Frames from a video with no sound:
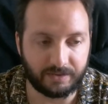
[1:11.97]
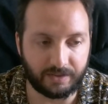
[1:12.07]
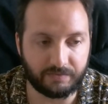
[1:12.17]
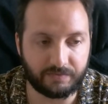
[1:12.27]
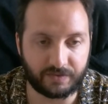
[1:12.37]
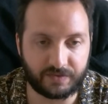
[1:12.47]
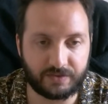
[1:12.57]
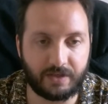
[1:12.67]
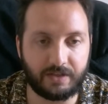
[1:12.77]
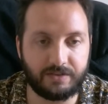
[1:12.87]

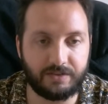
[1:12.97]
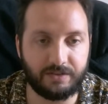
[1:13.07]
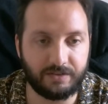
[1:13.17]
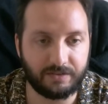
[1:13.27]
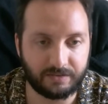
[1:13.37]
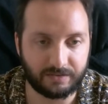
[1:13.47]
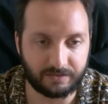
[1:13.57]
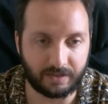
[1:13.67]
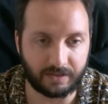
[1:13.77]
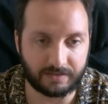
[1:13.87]
infrastructure
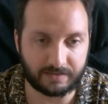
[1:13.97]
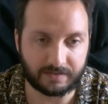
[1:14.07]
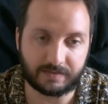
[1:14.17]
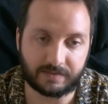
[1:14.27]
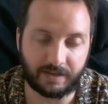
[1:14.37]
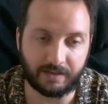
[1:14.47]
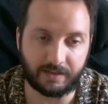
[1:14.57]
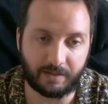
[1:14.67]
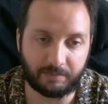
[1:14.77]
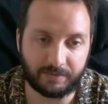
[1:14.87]
that
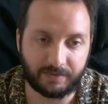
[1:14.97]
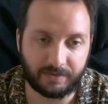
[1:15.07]
scale up.